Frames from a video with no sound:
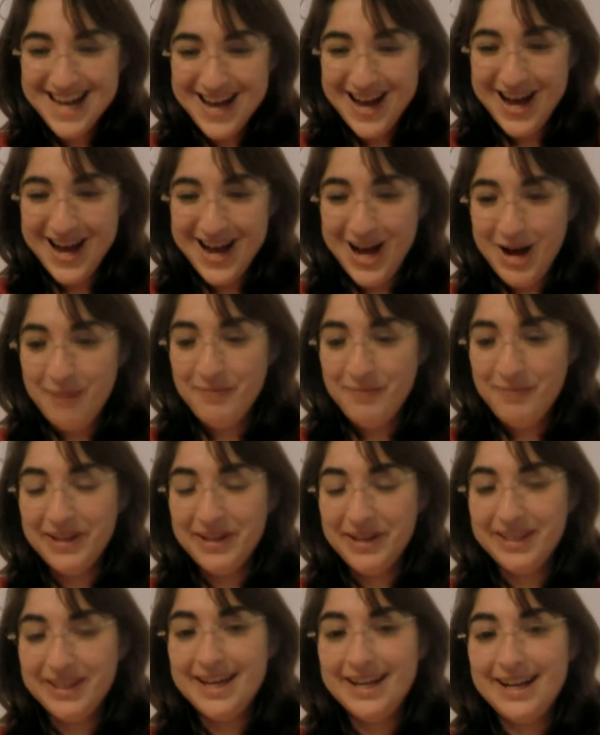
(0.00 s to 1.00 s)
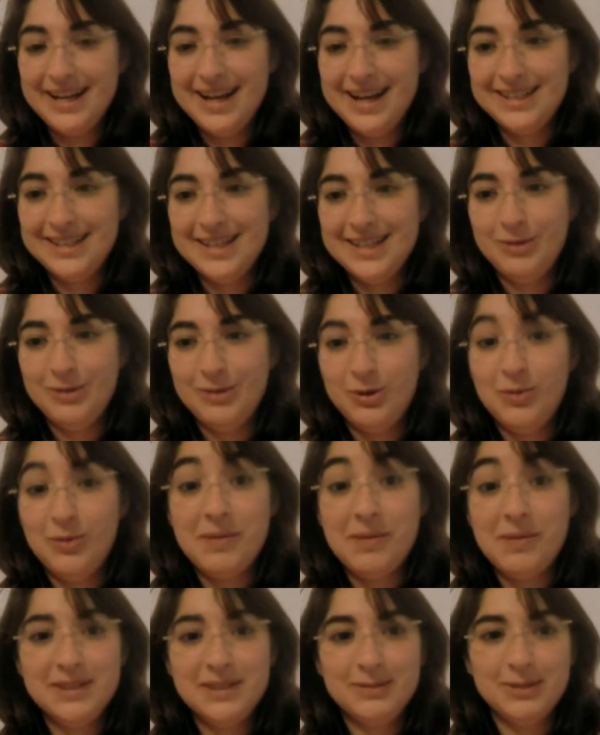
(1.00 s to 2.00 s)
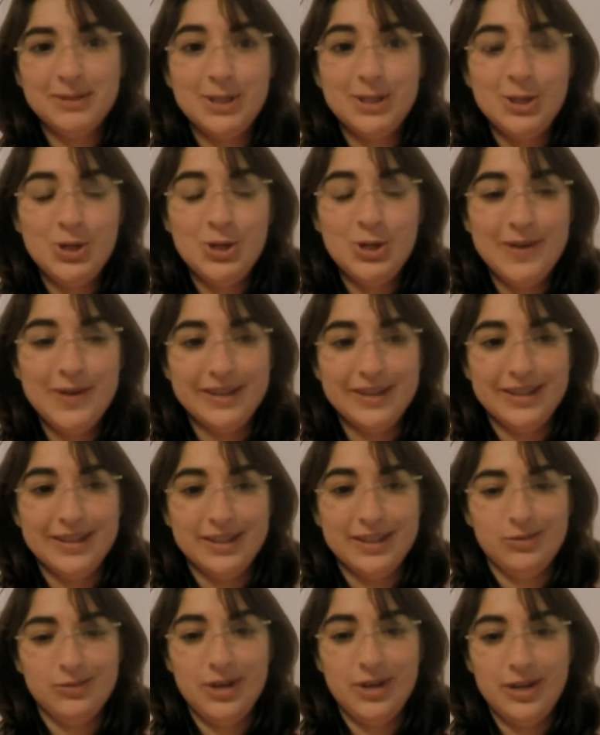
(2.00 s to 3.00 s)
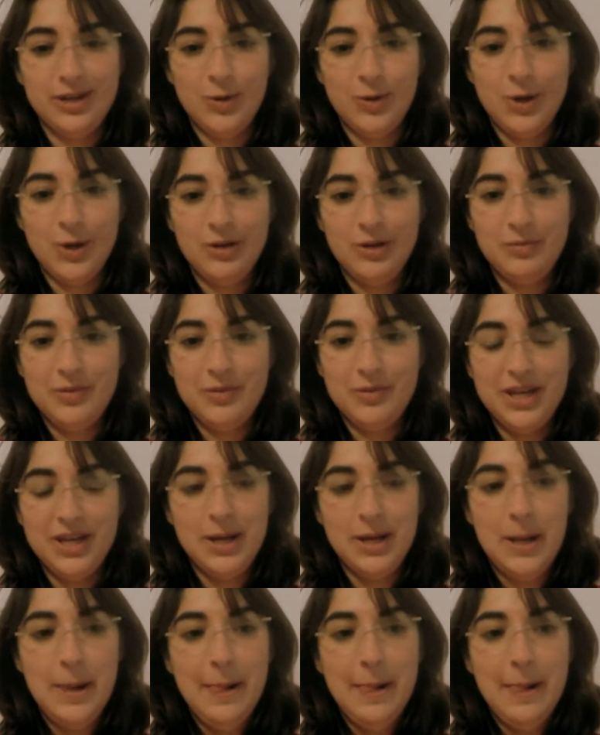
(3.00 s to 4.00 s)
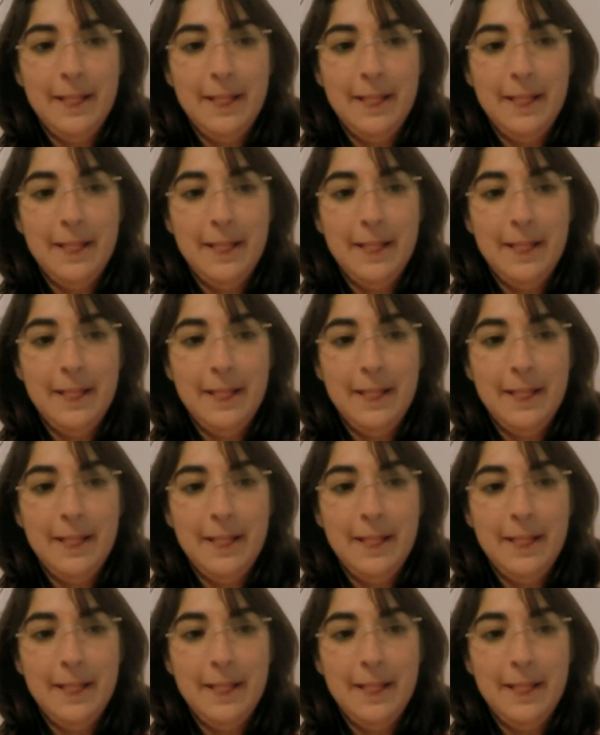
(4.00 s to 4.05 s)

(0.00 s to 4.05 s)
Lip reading: And then I said, well, what am I supposed to do about this? What could it be?